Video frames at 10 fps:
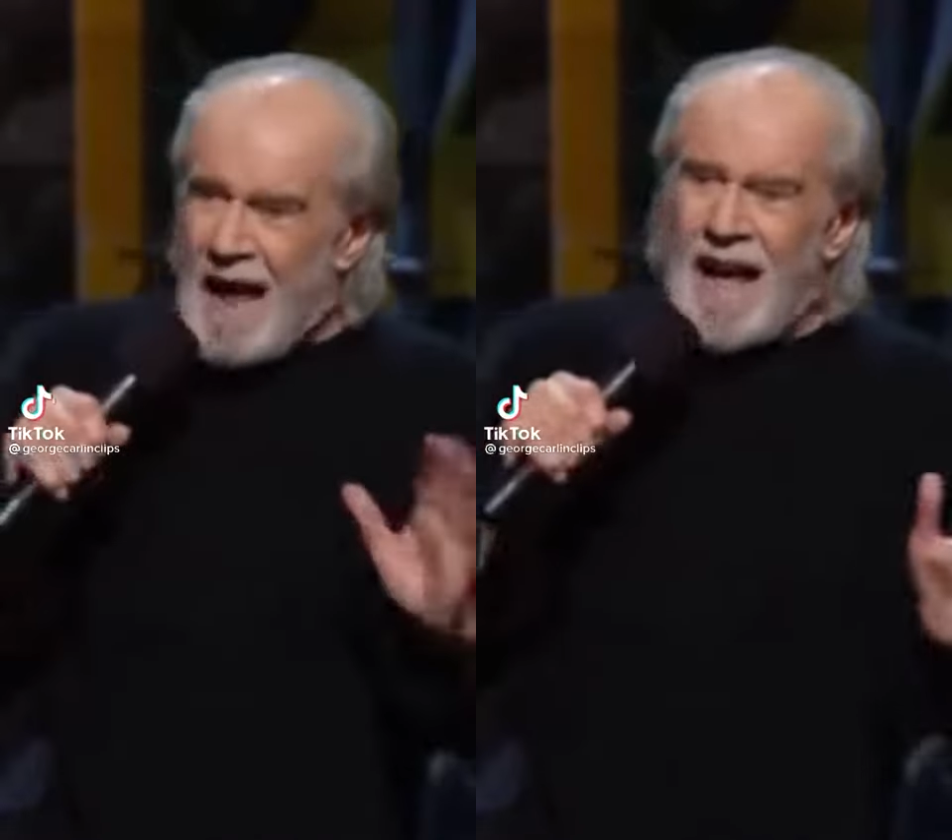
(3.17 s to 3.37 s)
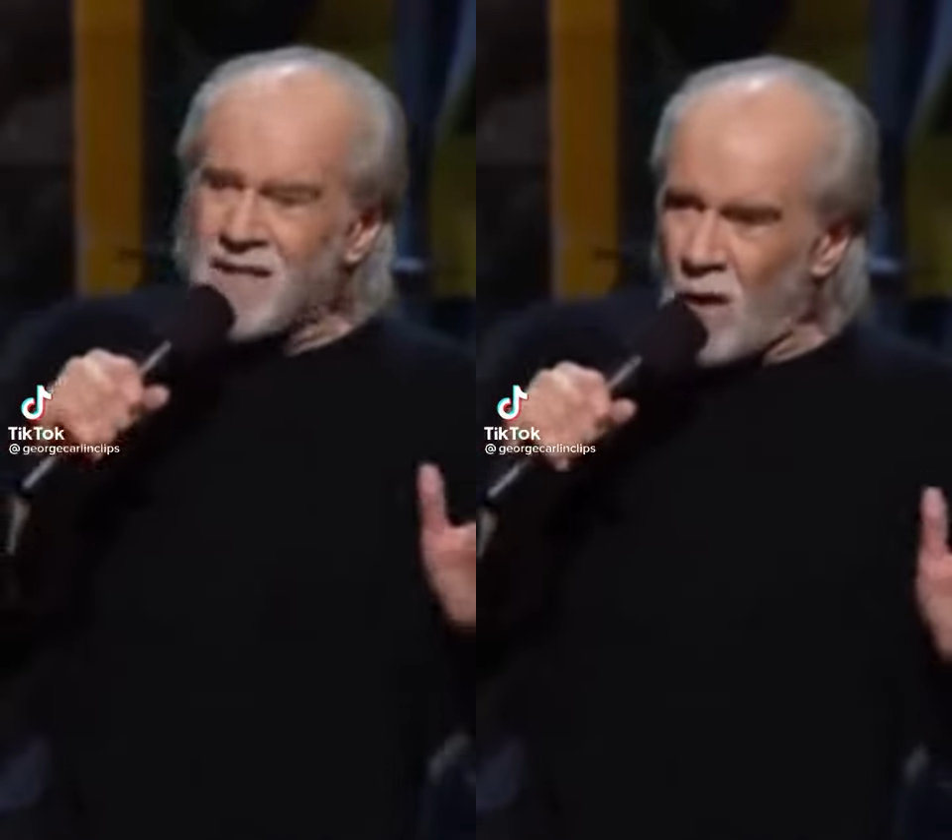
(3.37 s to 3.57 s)

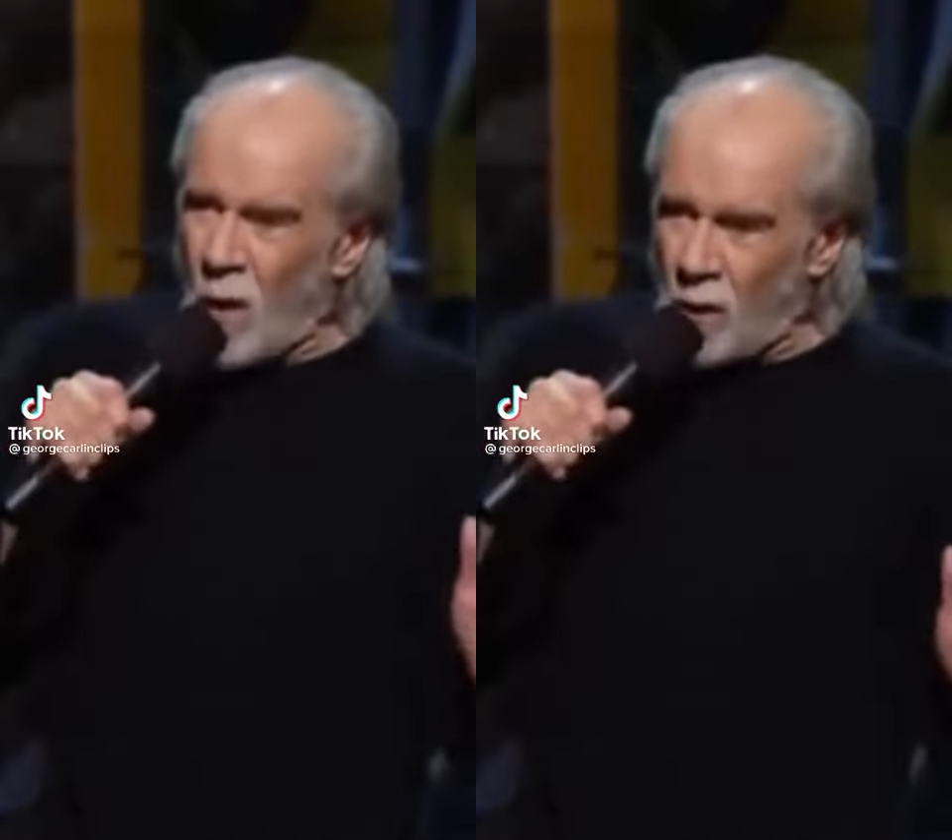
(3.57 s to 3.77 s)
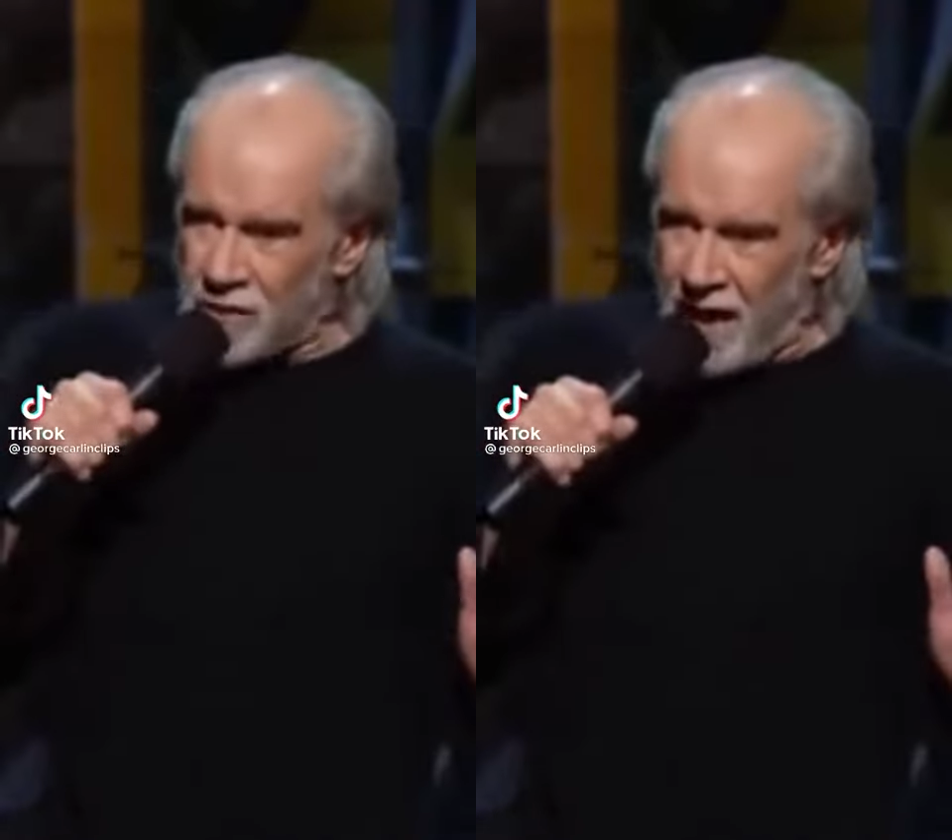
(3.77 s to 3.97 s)

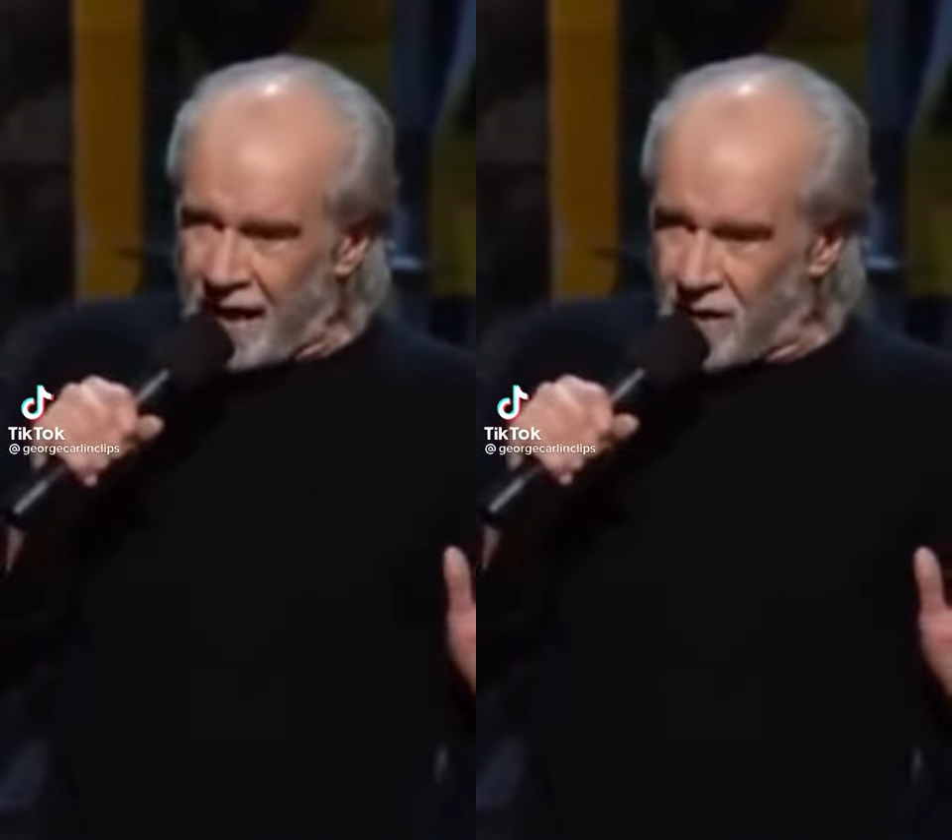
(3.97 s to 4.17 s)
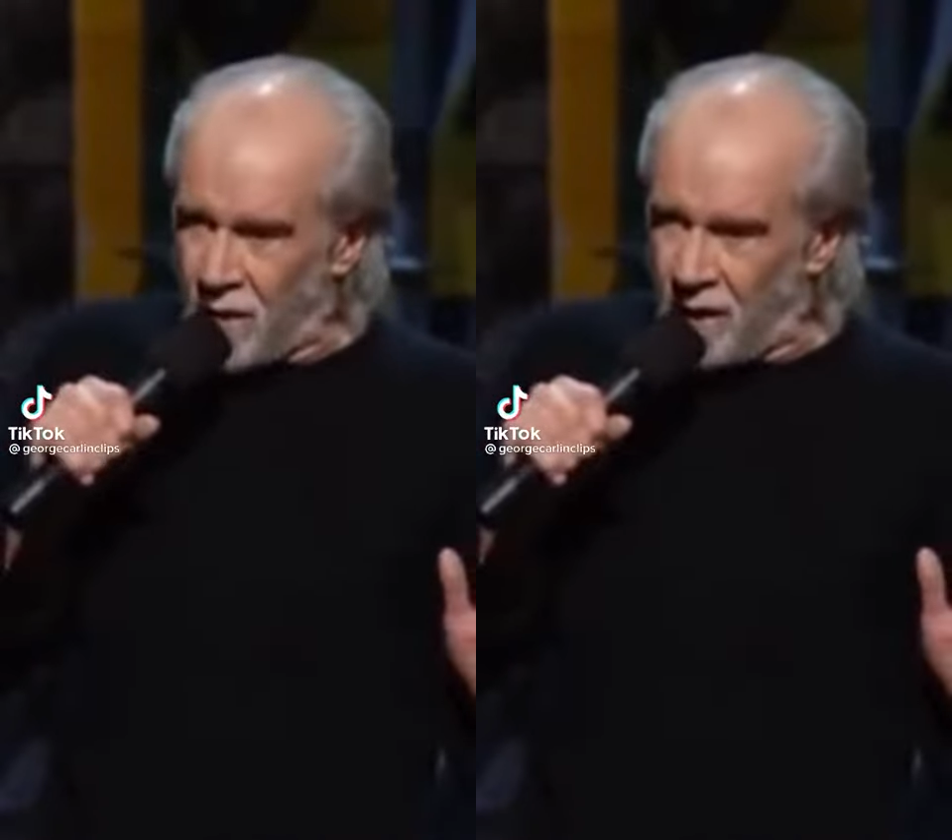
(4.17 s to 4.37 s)

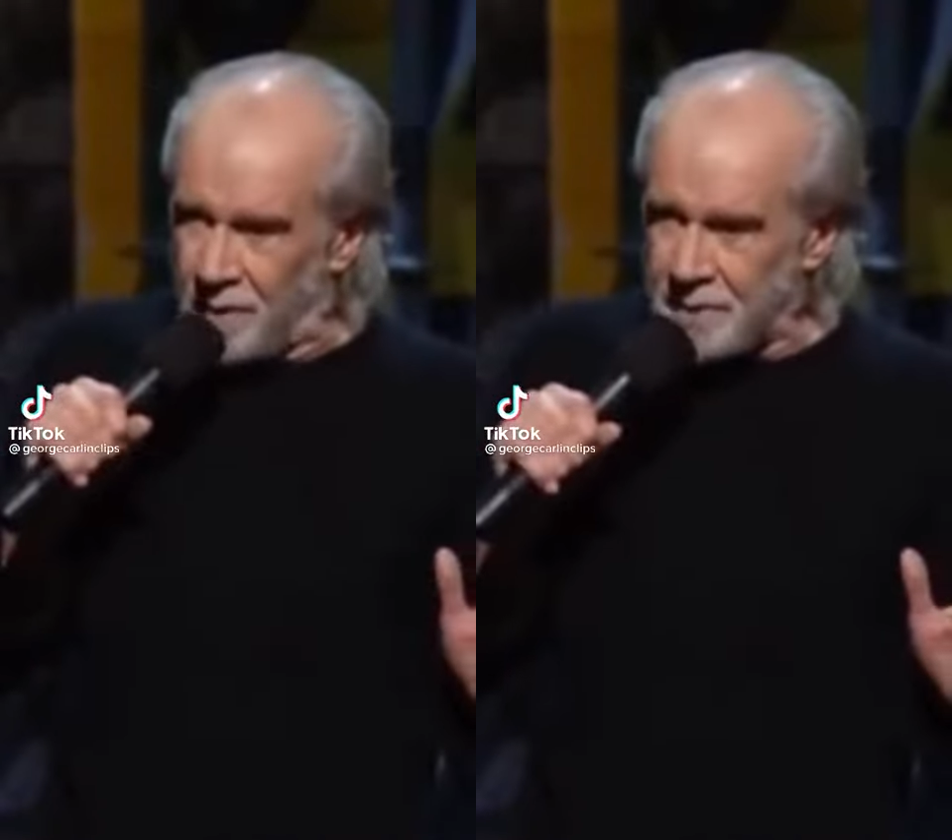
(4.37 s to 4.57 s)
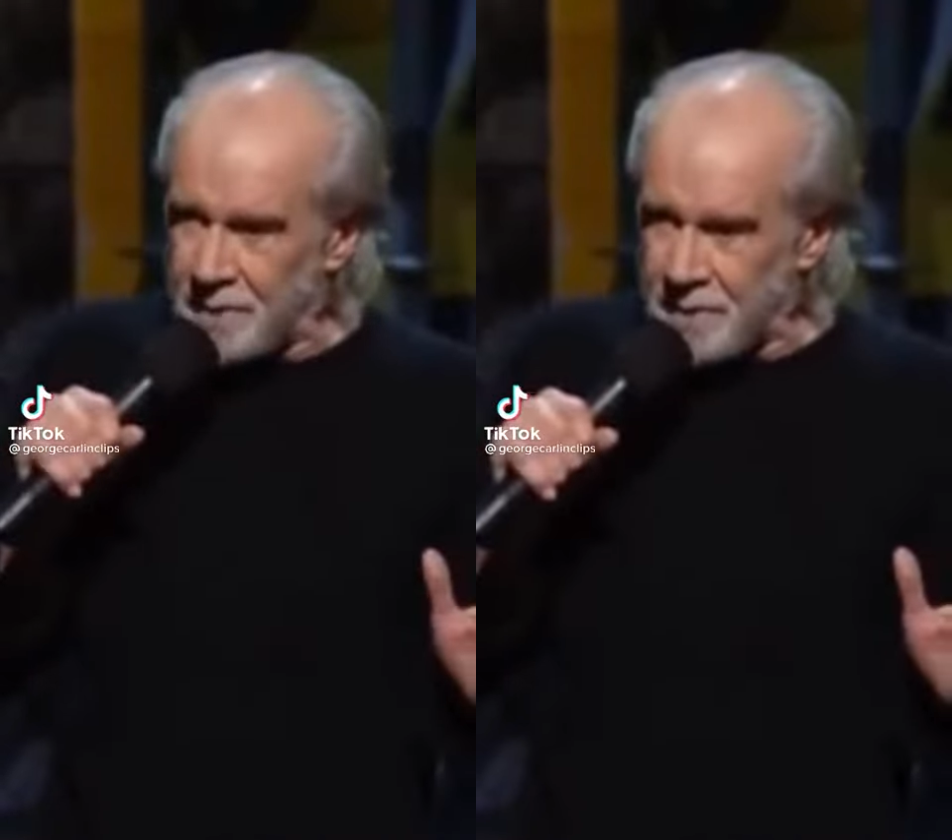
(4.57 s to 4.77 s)
nassholes, I
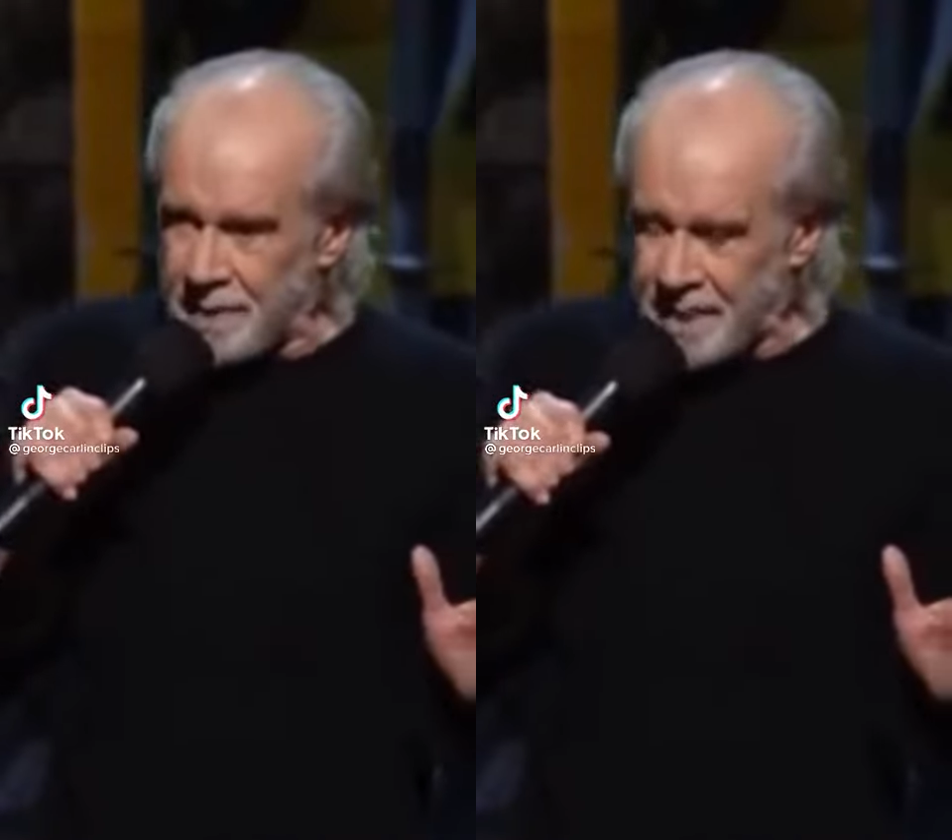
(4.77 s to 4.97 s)
call them.